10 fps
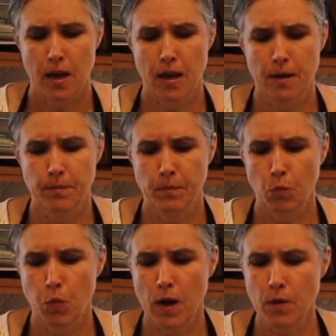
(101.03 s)

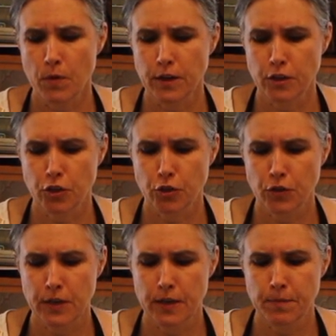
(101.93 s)
What would a
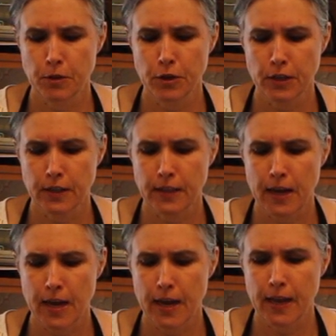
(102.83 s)
tree look
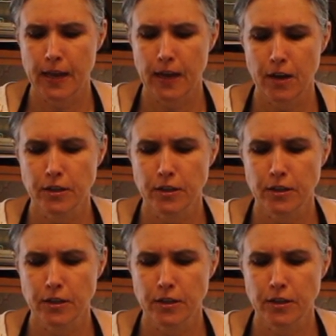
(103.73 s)
like?